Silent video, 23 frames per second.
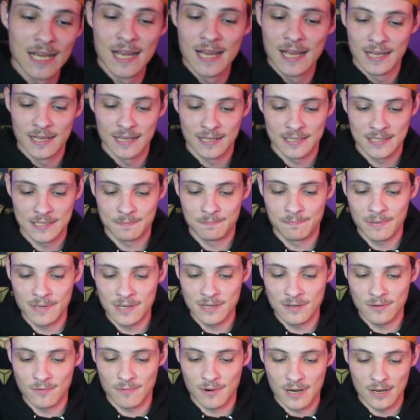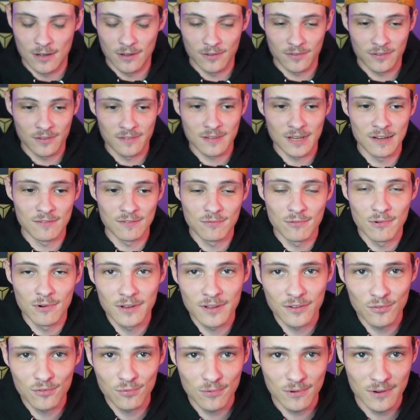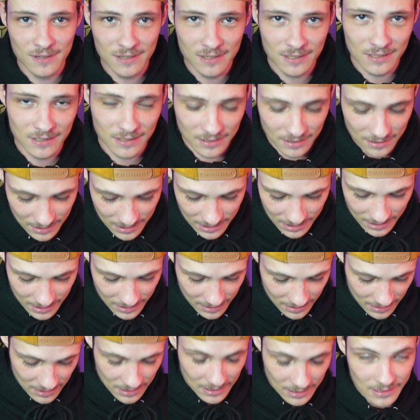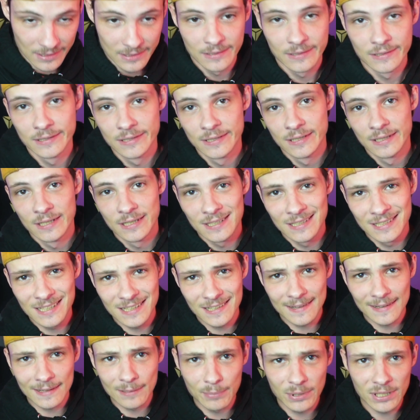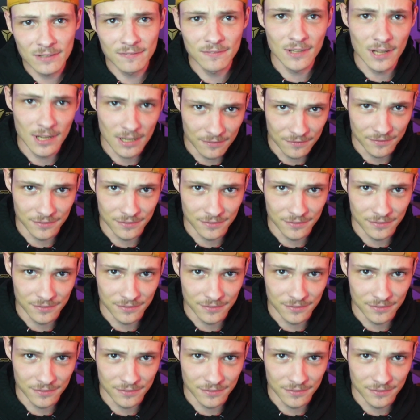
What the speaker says: it's been a while since I wore this one and needed a bit of love.